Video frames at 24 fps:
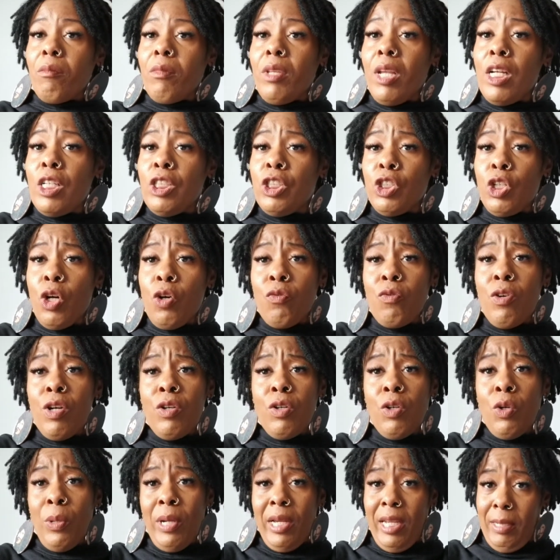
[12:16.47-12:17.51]
So real
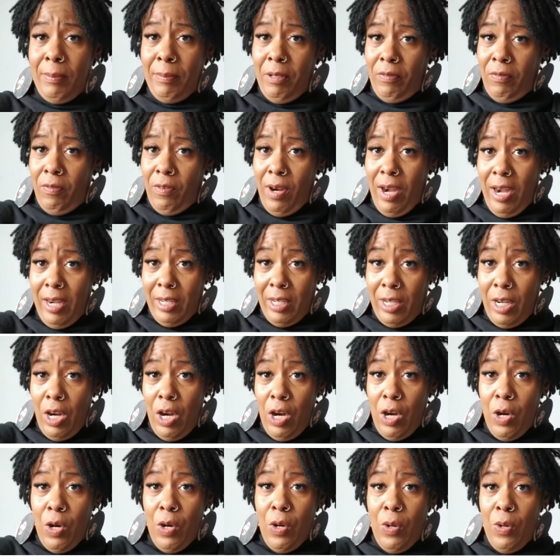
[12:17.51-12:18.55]
quick before I
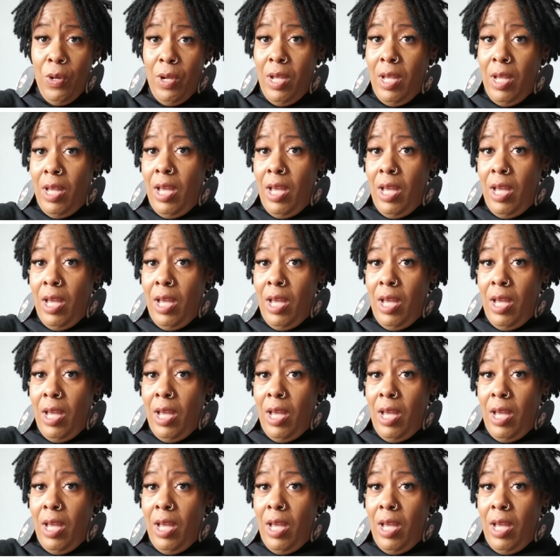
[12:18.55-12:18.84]
go,